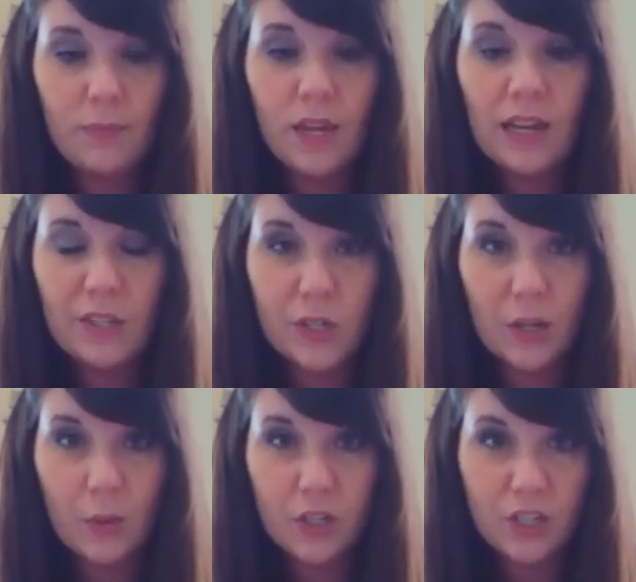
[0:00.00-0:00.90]
and answer any
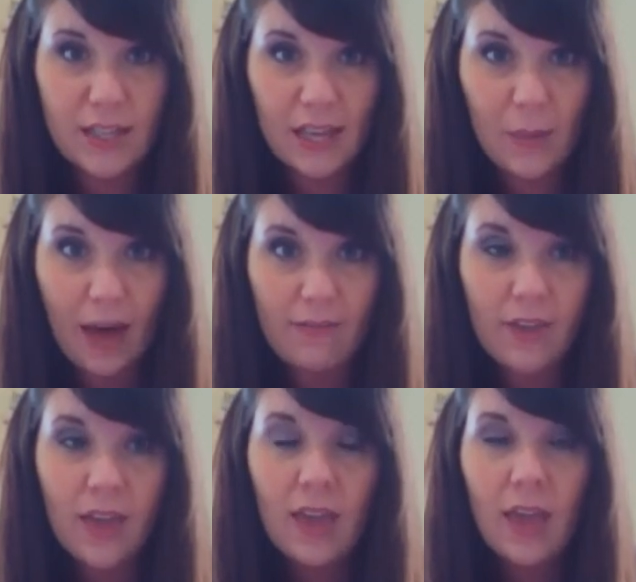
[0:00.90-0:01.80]
questions that you have.
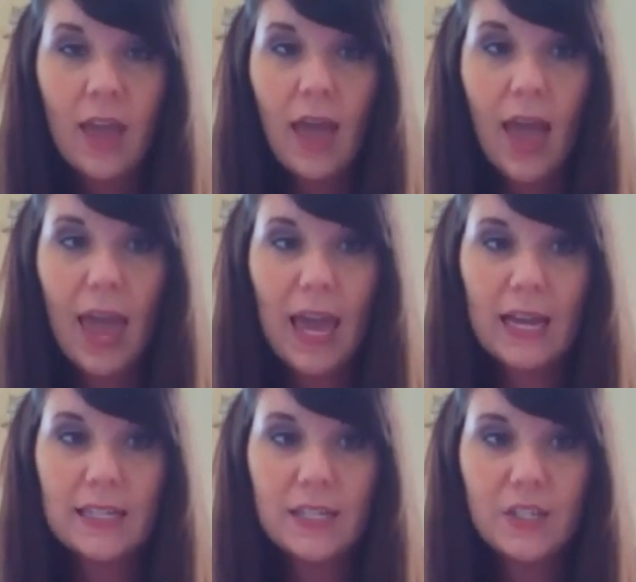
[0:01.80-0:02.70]

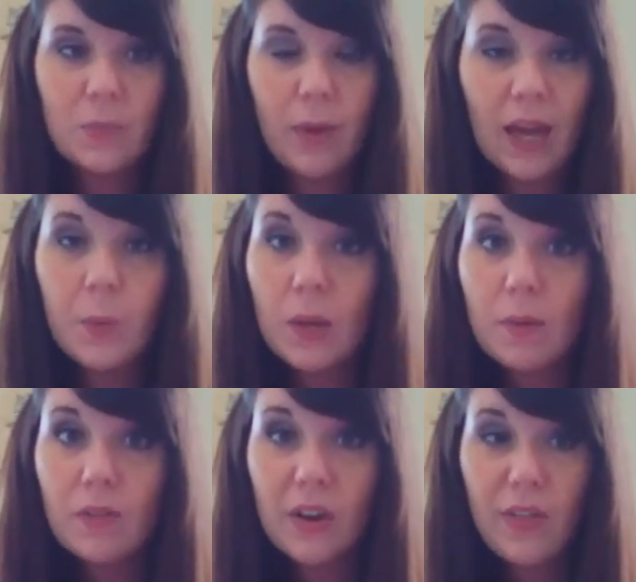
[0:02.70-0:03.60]
And so my
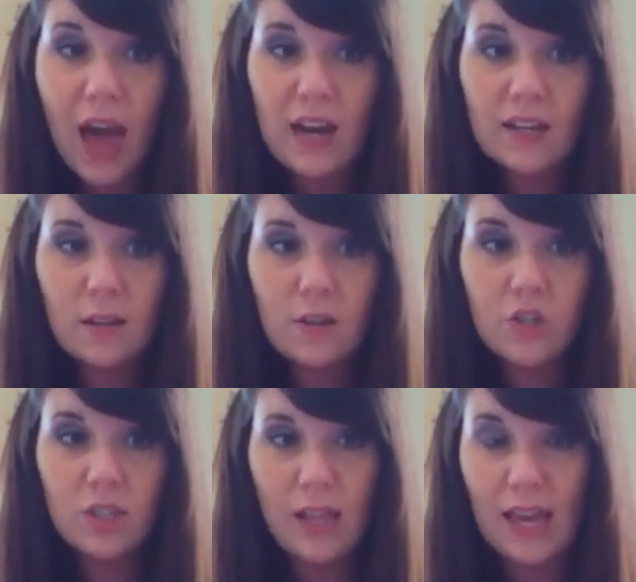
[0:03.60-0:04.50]
appointment for that is on
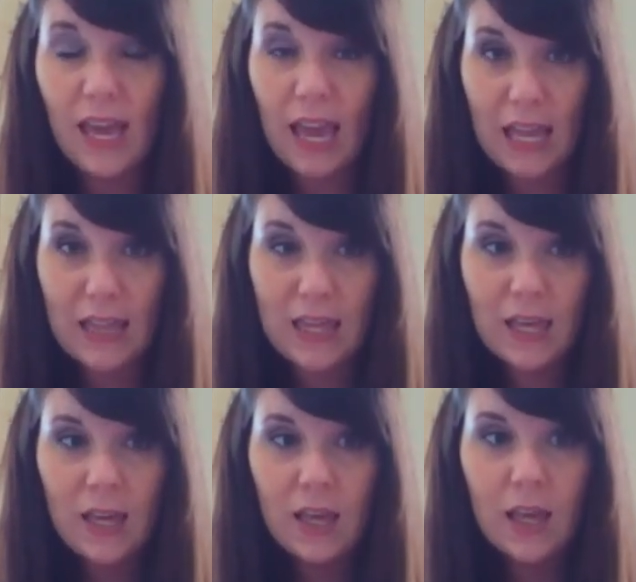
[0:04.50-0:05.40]
July 8th.
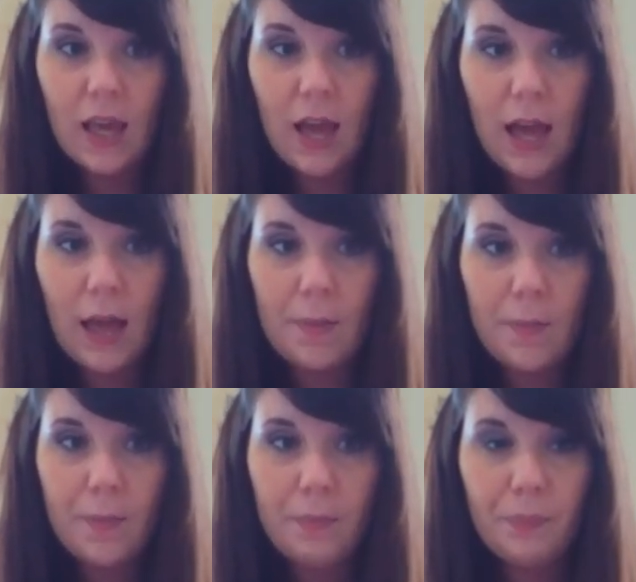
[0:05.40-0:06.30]

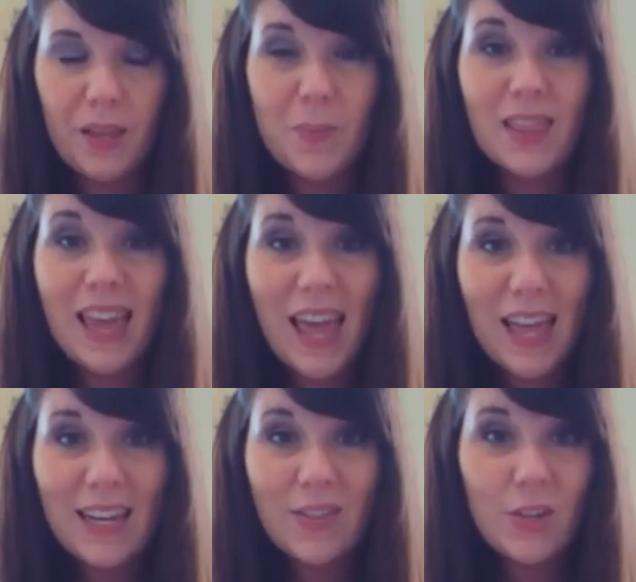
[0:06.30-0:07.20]
Um, but
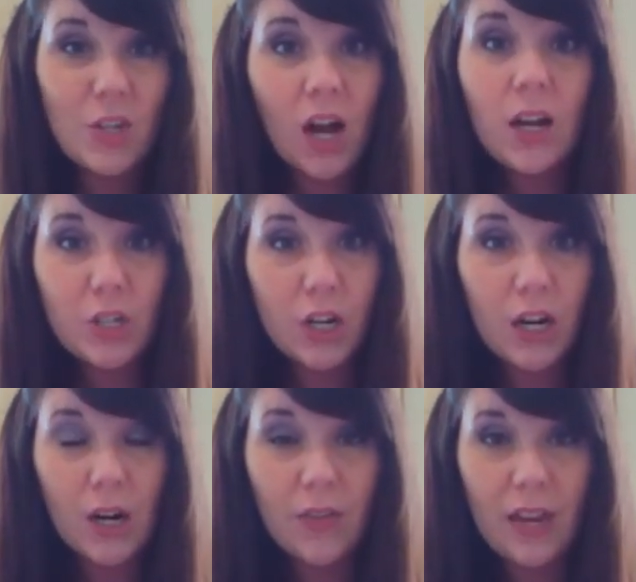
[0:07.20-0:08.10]
then the
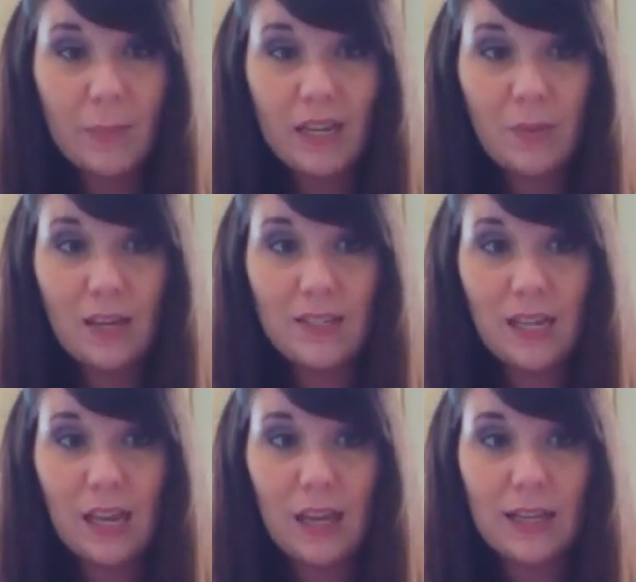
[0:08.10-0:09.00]
doctor that I'm going to be
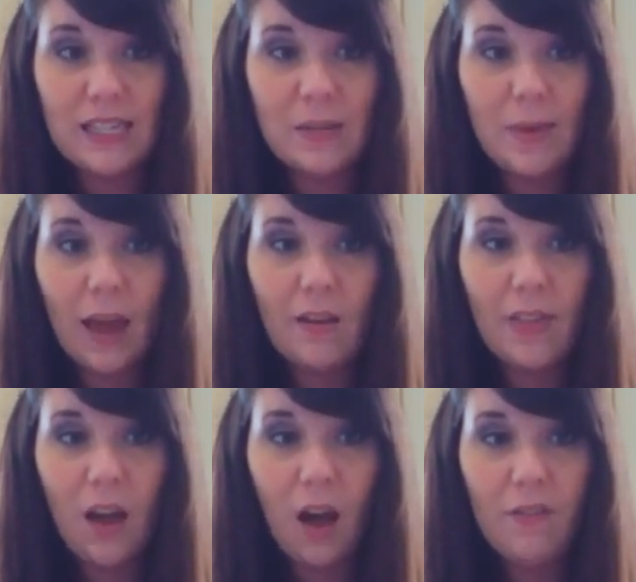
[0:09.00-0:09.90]
seeing is going to be out of
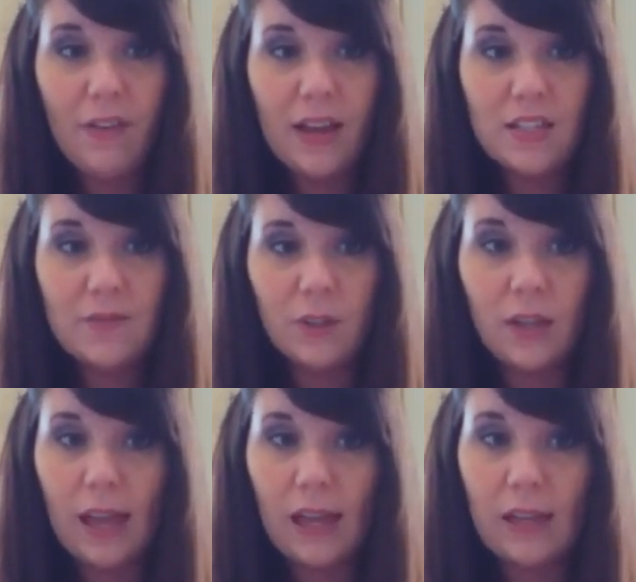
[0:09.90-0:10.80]
the office for
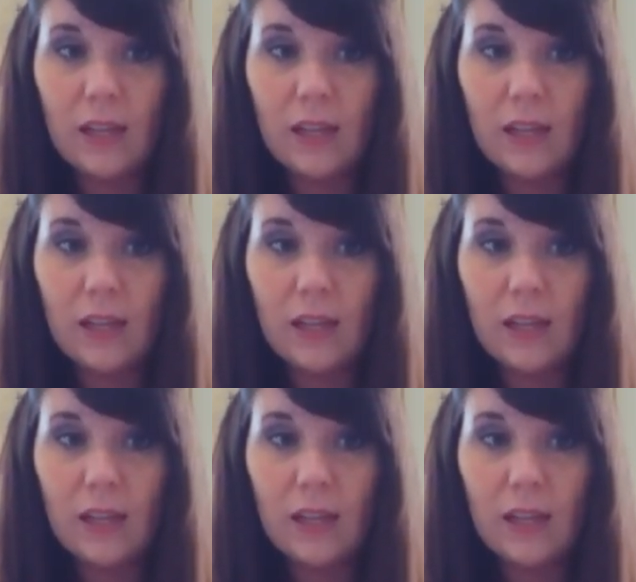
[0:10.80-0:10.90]
like